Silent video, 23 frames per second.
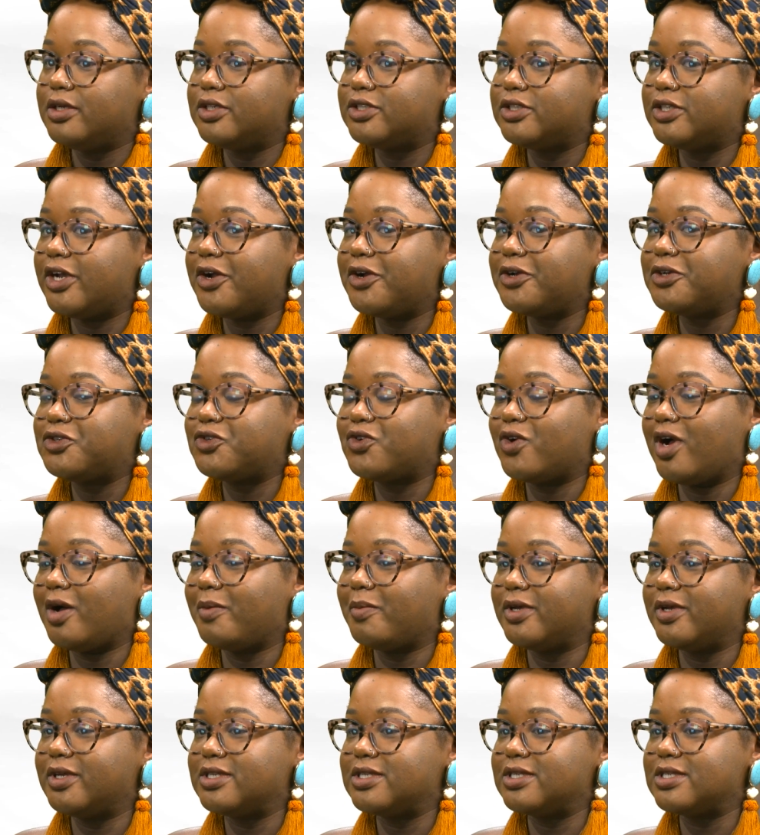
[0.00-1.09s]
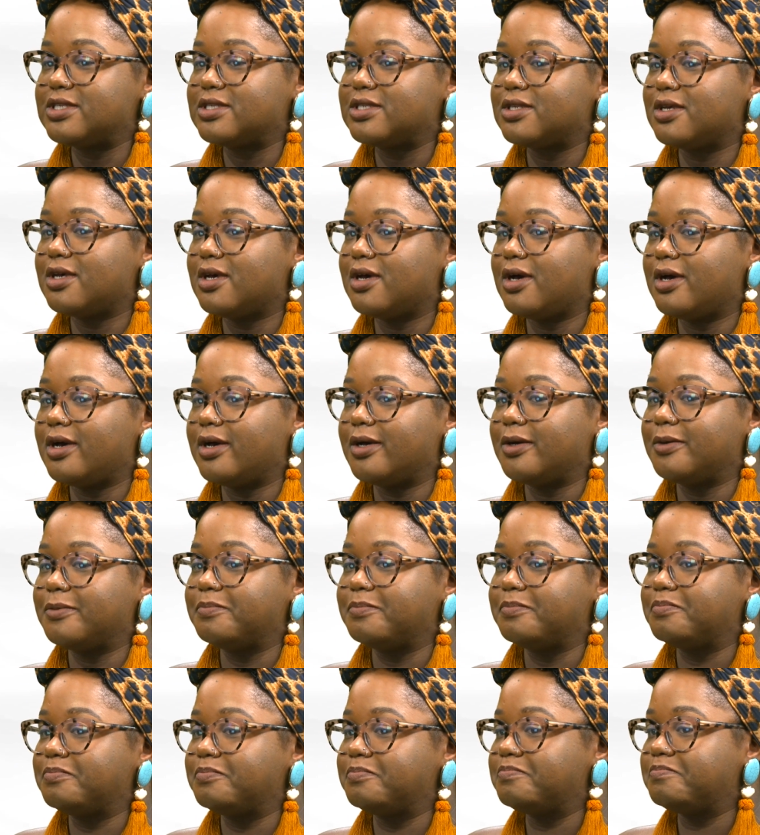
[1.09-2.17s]
Shared traumas
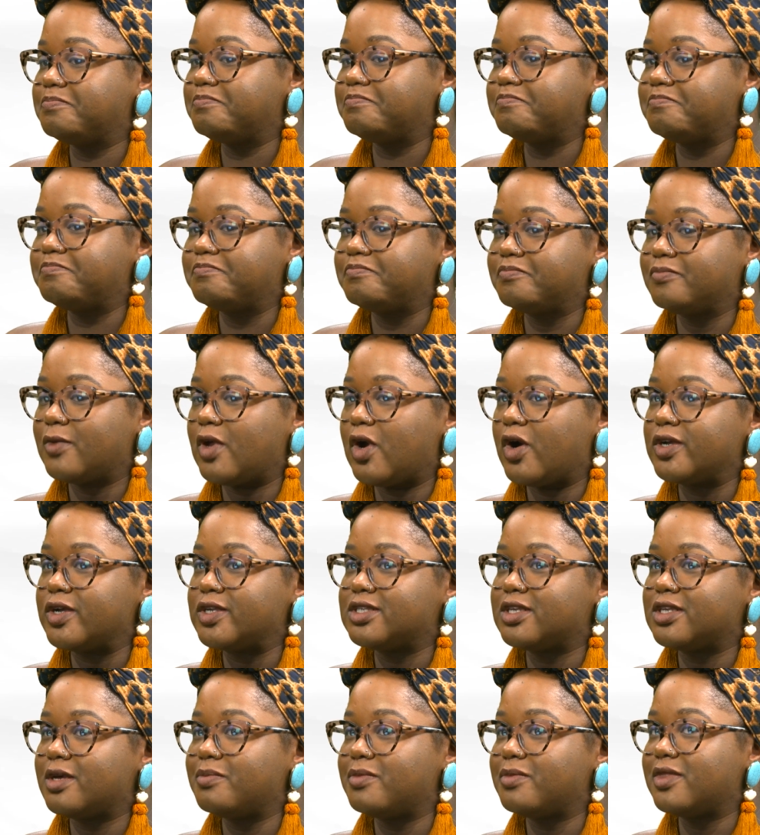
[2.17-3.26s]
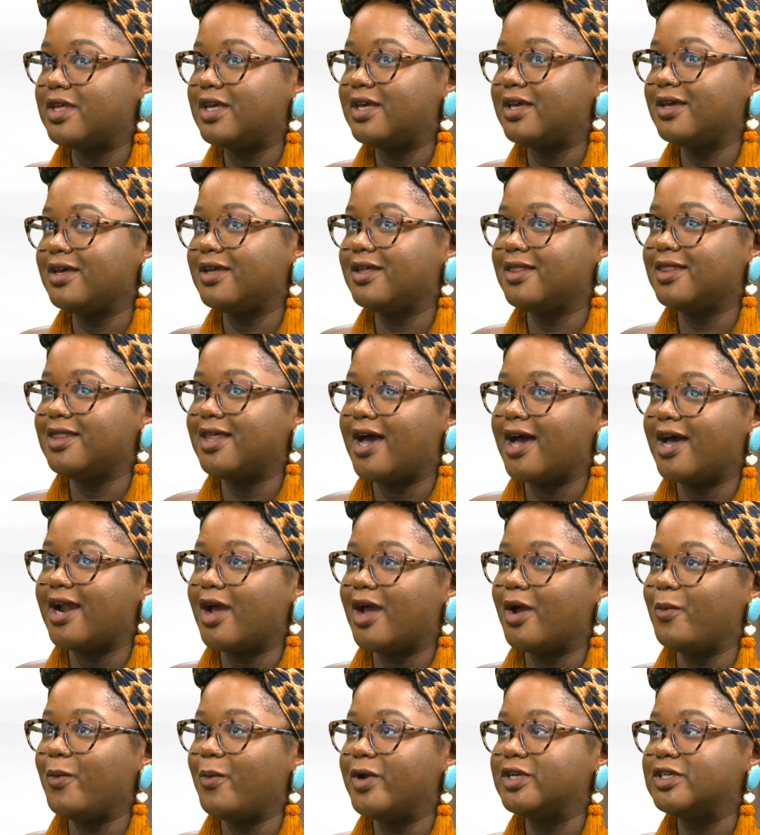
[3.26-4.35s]
um, are something that
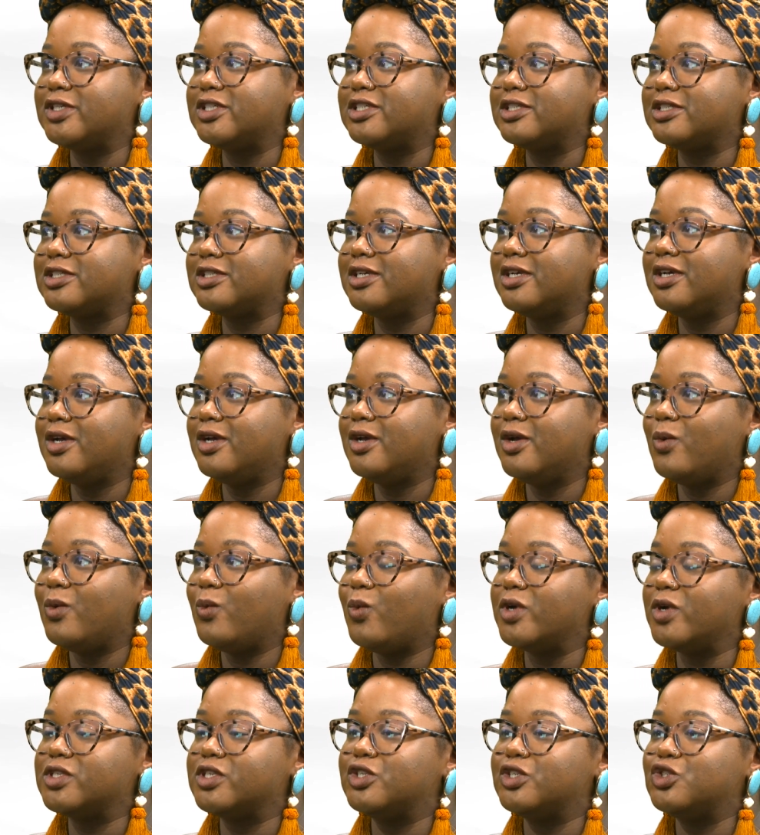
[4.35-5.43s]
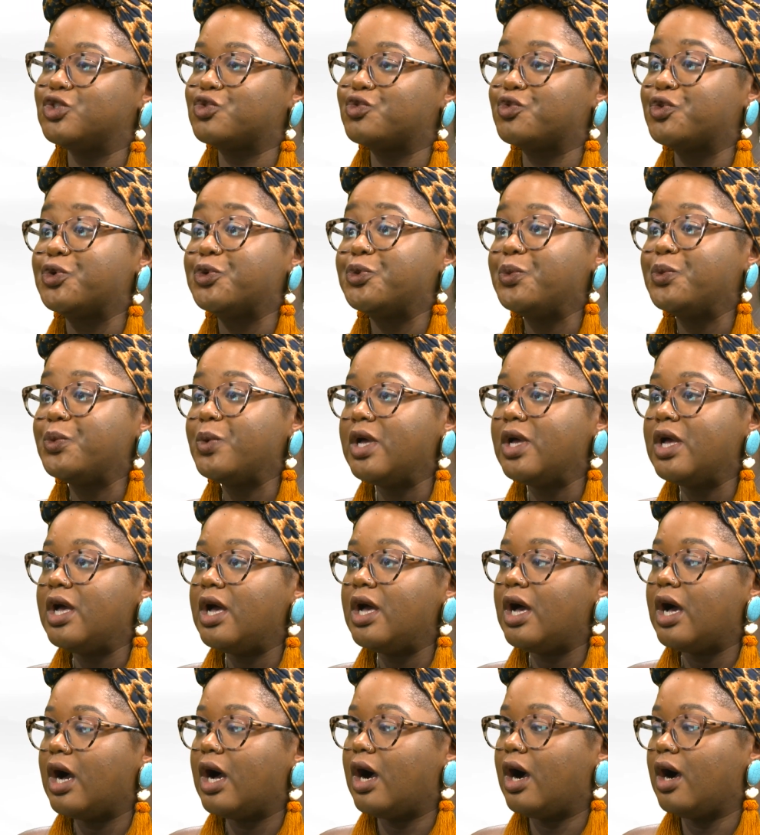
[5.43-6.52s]
I wish wasn't true,
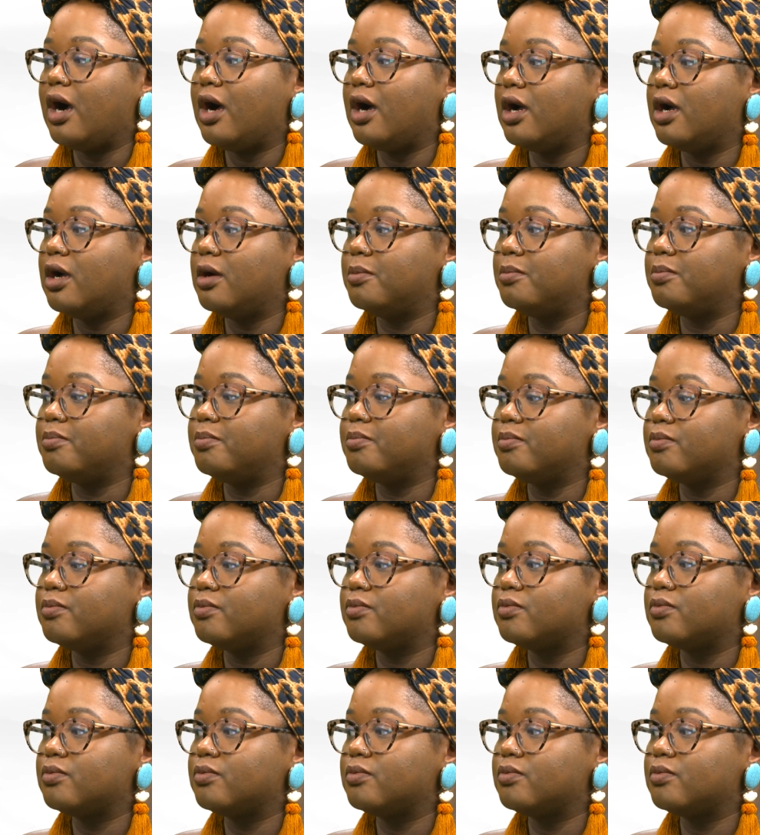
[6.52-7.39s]
um,